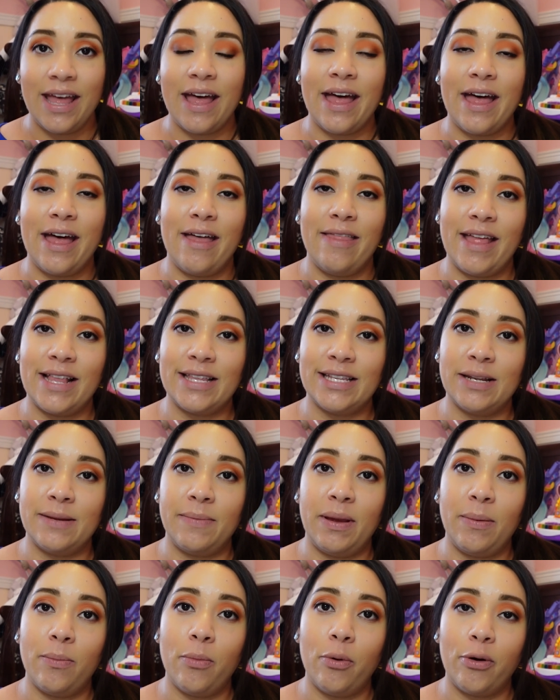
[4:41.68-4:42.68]
uh, that's gonna
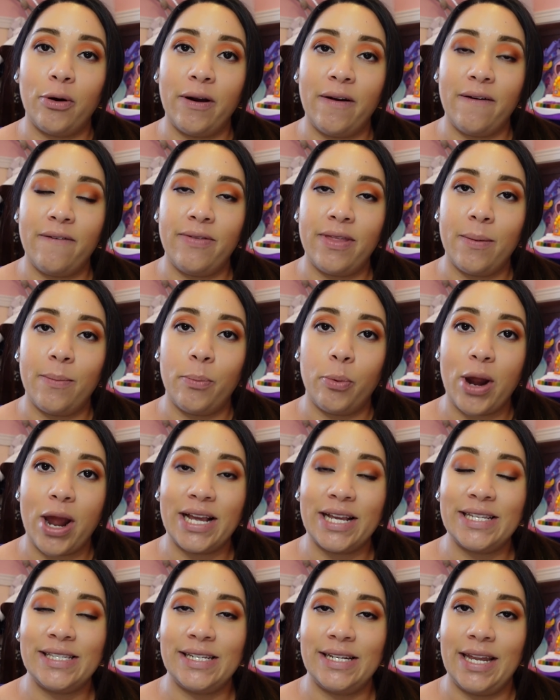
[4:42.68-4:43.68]
be more of the
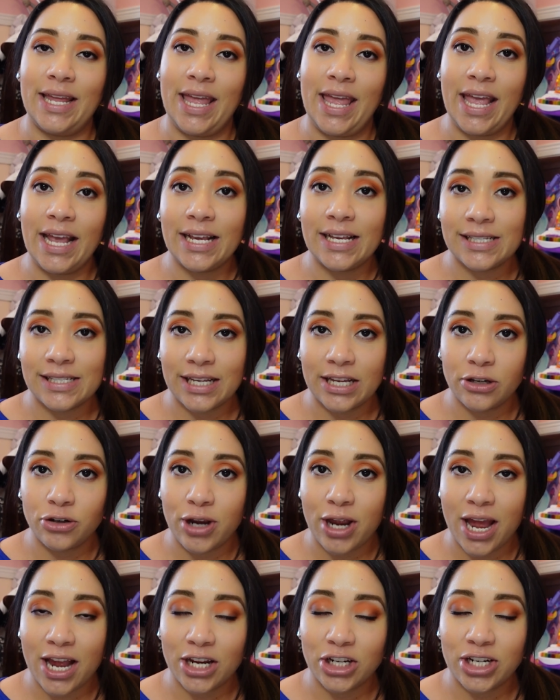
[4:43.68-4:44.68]
Braxton Hicks
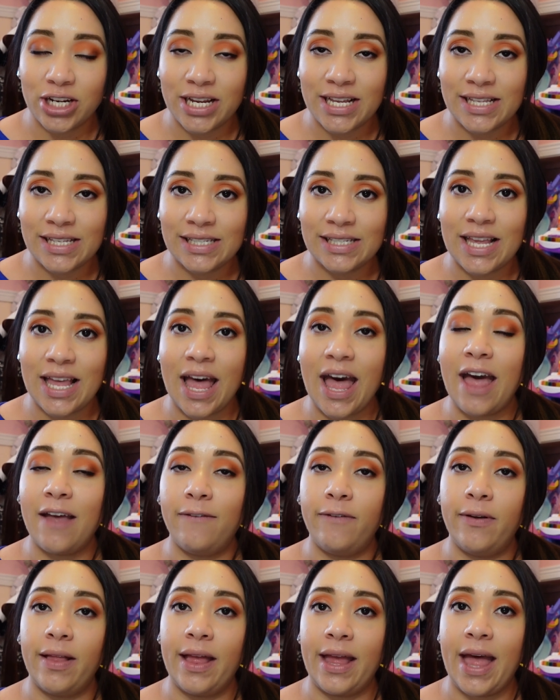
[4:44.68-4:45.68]
contractions. I
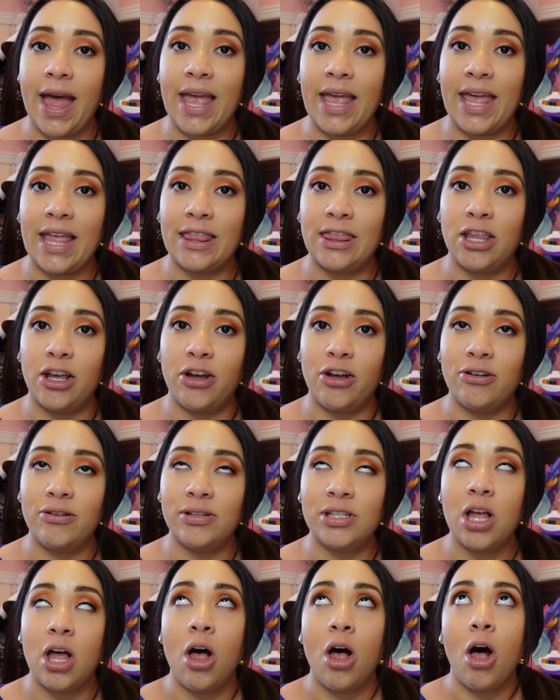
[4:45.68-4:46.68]
feel like I get
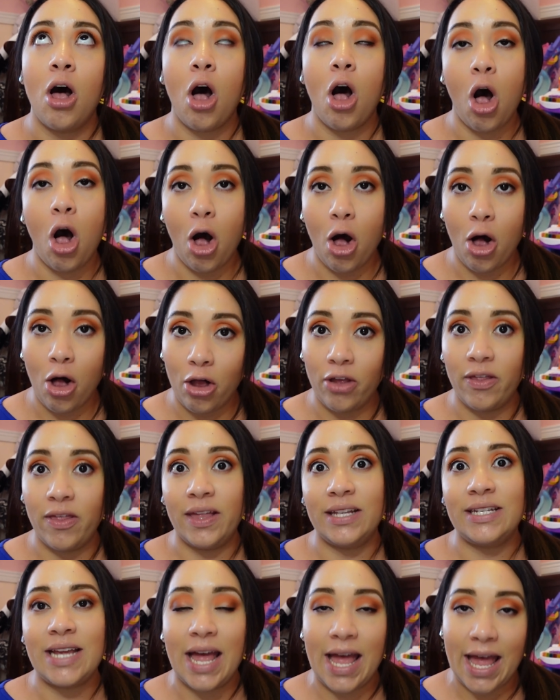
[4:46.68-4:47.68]
those all
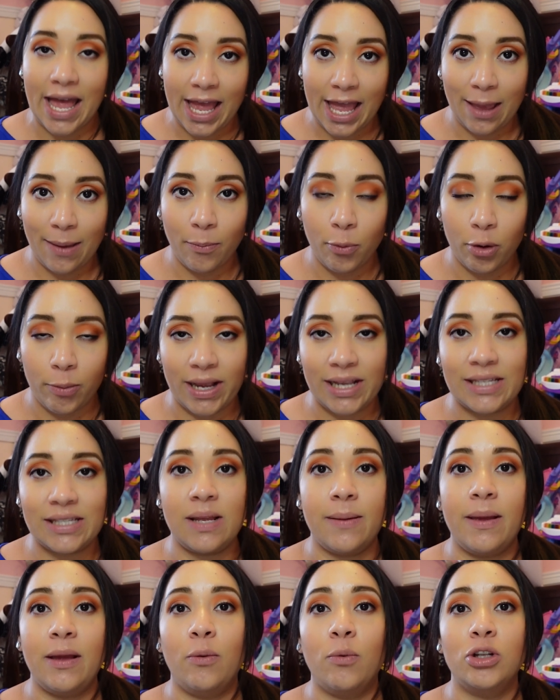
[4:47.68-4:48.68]
the time where my
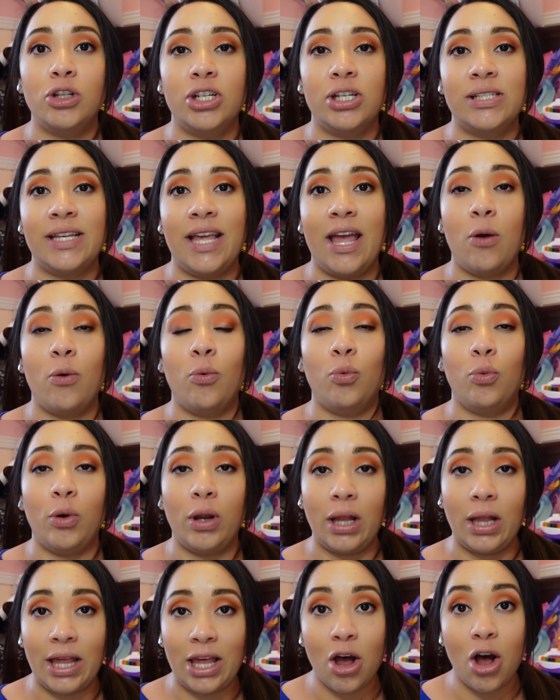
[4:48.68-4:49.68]
stomach will just get
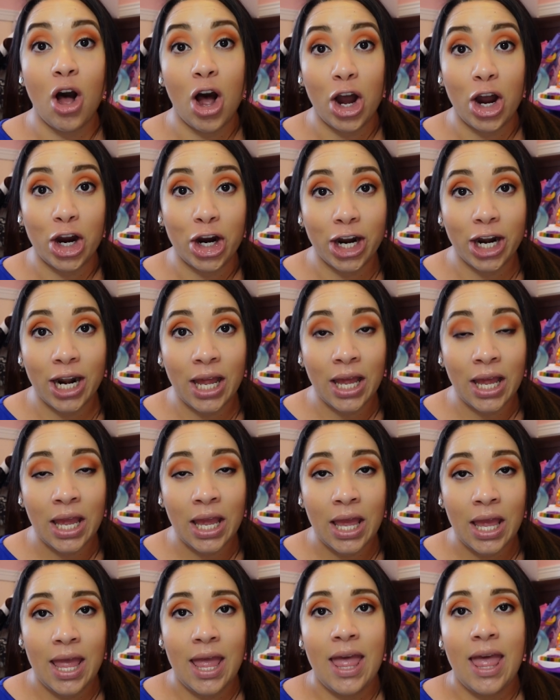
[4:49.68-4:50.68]
really hard
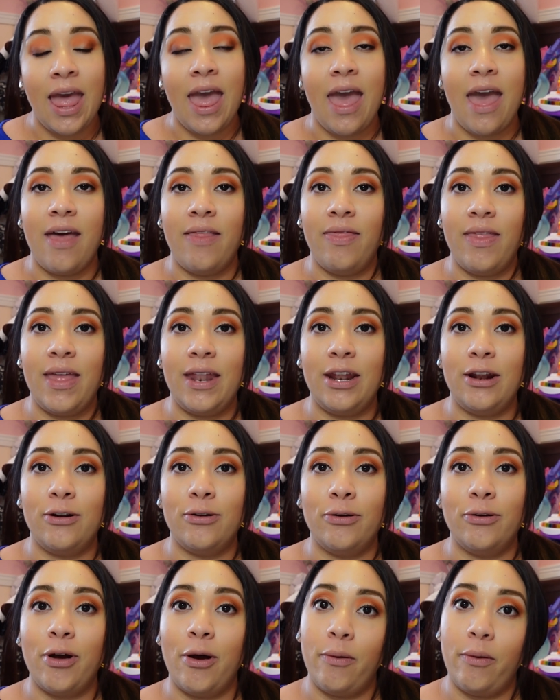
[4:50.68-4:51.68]
and then
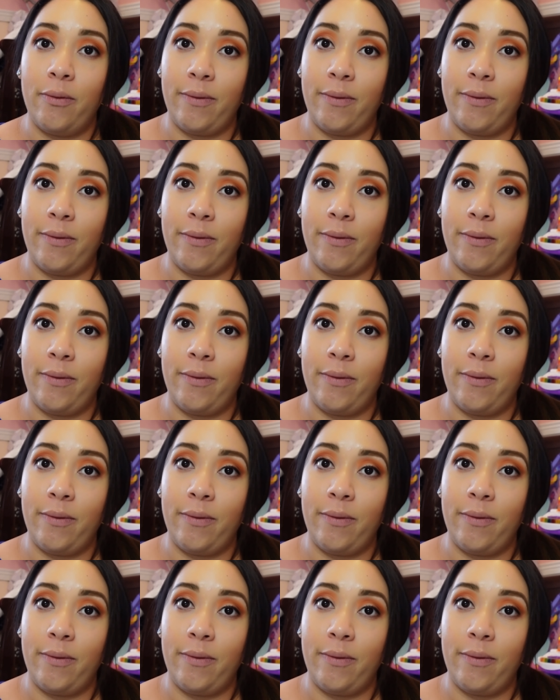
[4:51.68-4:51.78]
it'll go